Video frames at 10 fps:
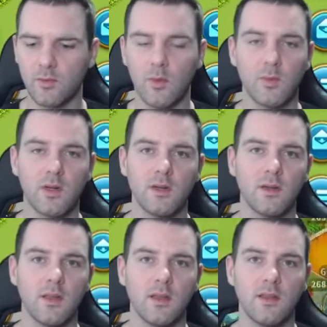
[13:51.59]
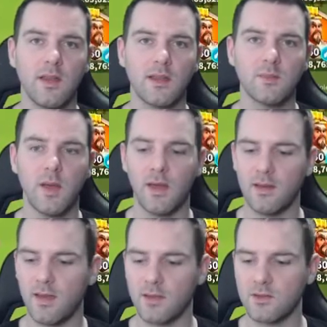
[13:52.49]
when we're in the
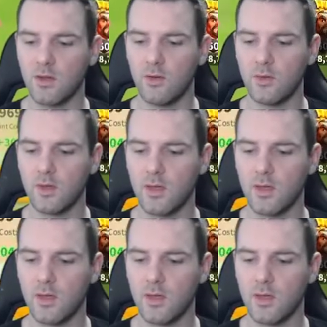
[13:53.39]
next zone